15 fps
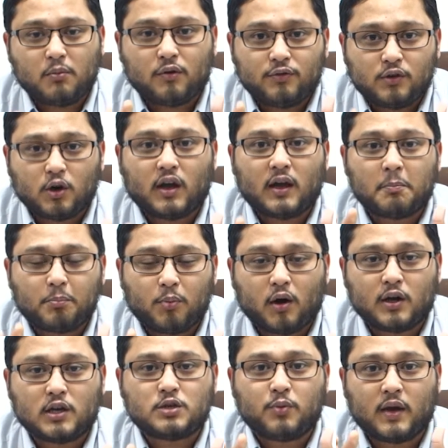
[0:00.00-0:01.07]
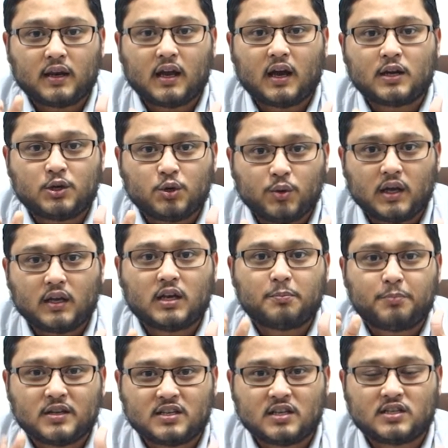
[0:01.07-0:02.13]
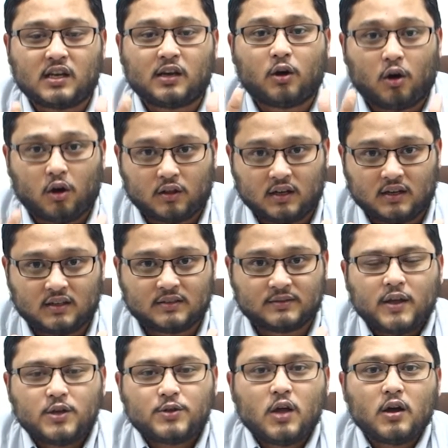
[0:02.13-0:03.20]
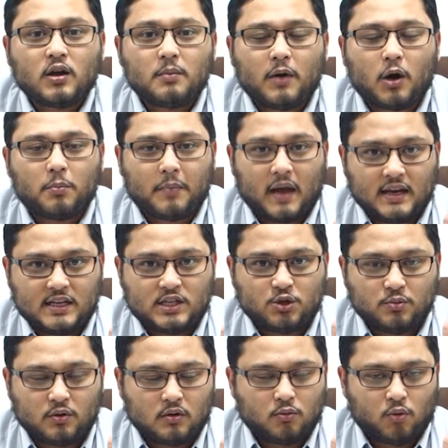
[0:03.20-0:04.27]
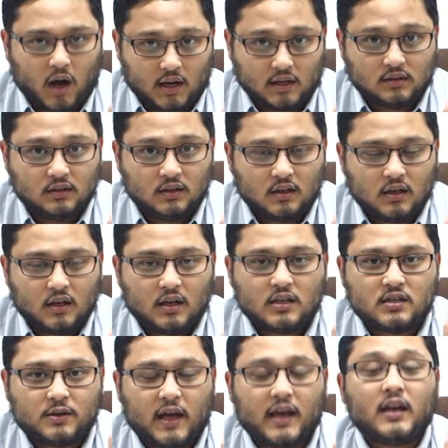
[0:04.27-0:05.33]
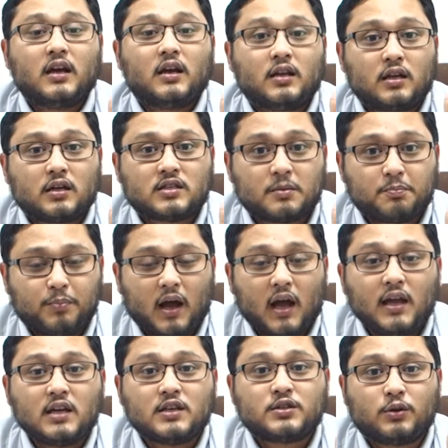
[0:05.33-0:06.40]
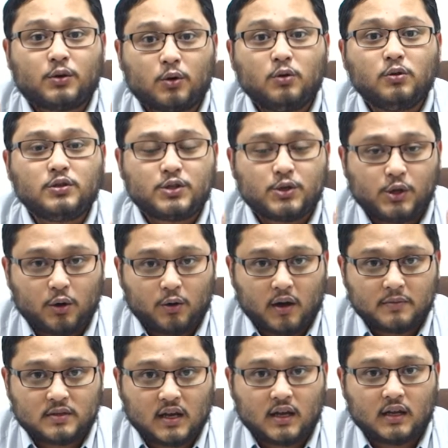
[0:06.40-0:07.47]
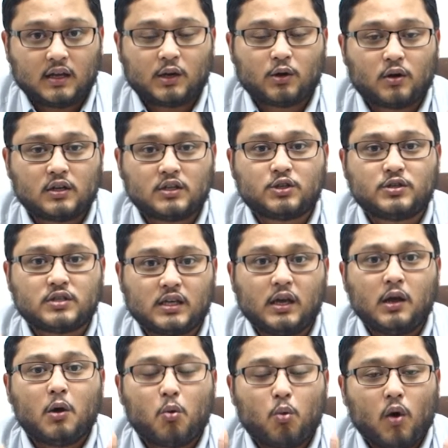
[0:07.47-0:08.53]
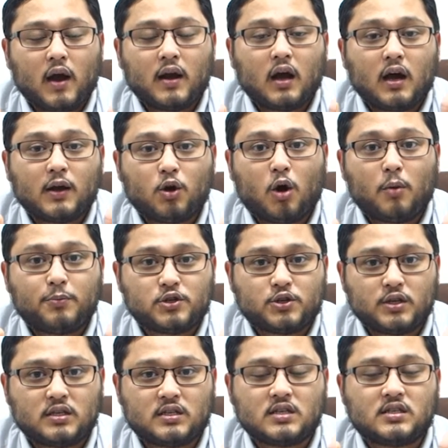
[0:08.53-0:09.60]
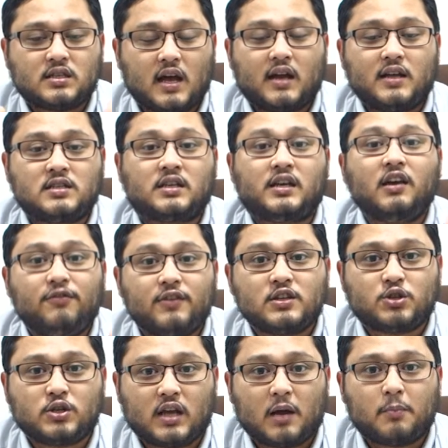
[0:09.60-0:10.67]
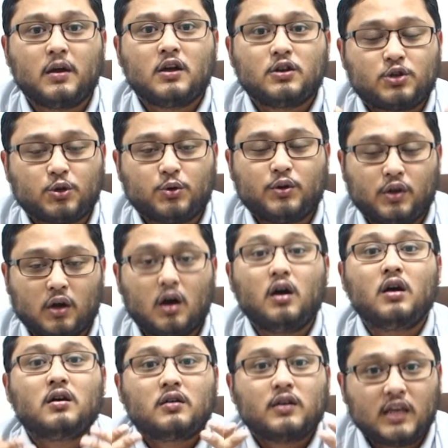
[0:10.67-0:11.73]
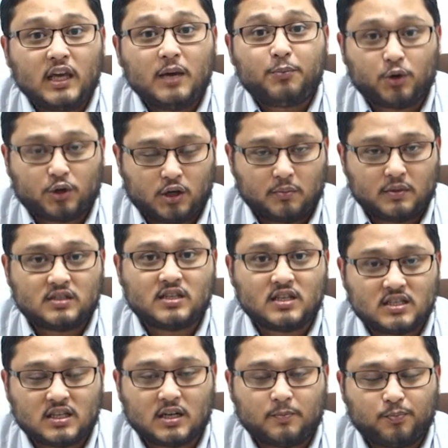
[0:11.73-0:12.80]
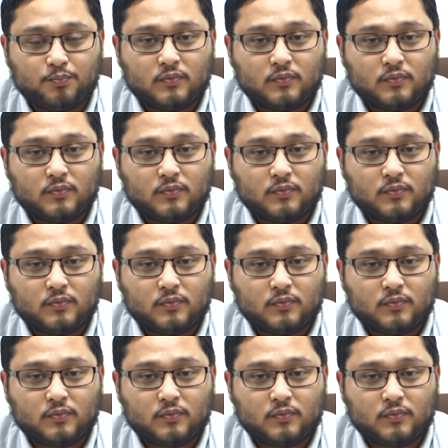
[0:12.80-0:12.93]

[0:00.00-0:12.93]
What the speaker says: of your employees when they are doing the purchasing order. When you talk about many-to, one is that the suppliers goes to your website in order to see what are the opportunities that is given to them through your e-procurement system.